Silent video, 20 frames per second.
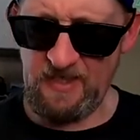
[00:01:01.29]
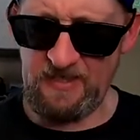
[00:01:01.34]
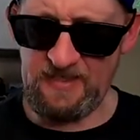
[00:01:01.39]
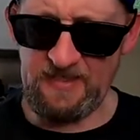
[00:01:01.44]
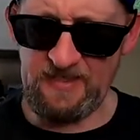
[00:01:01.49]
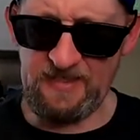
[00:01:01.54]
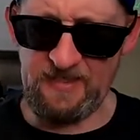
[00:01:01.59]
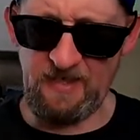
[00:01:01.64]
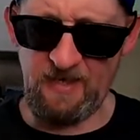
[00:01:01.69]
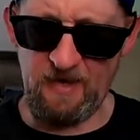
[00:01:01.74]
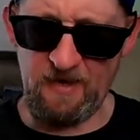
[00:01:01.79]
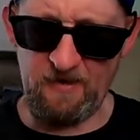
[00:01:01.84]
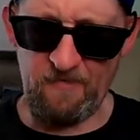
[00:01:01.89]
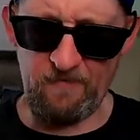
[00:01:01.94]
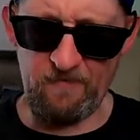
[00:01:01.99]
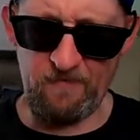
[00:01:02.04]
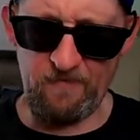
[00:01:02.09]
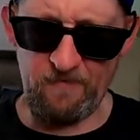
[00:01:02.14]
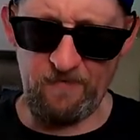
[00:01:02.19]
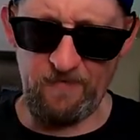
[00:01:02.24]
It's
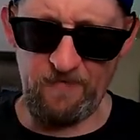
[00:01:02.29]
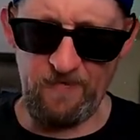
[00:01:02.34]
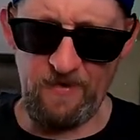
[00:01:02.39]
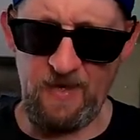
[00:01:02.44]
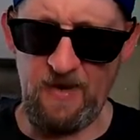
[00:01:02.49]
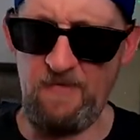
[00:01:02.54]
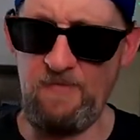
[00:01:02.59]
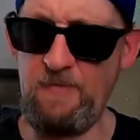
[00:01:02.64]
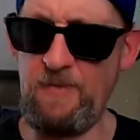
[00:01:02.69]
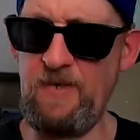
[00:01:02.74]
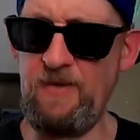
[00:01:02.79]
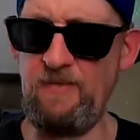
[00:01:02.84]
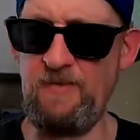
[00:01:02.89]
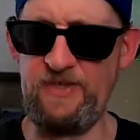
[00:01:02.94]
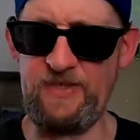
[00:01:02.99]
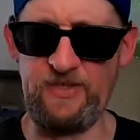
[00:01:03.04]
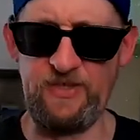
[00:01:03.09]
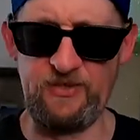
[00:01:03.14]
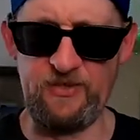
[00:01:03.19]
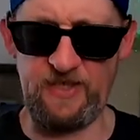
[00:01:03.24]
tough. Everybody
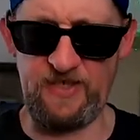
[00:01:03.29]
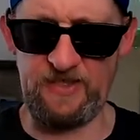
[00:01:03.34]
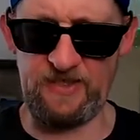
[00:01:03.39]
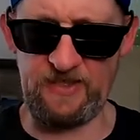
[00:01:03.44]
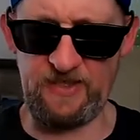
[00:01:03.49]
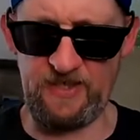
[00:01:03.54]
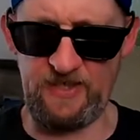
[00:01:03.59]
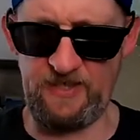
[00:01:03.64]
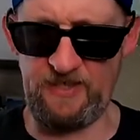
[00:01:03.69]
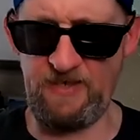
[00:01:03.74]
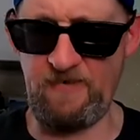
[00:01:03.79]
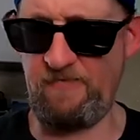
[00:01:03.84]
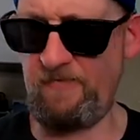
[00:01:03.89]
wants to translate it